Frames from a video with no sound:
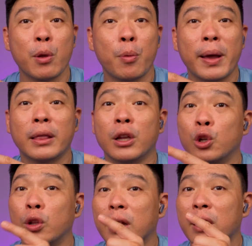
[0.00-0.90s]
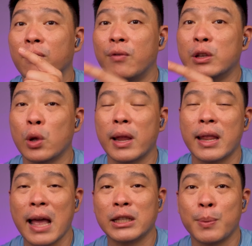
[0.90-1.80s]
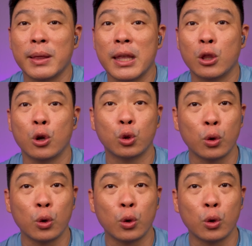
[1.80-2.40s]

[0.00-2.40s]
pwede mo pa i-turn on ang kanyang visual enhancement dito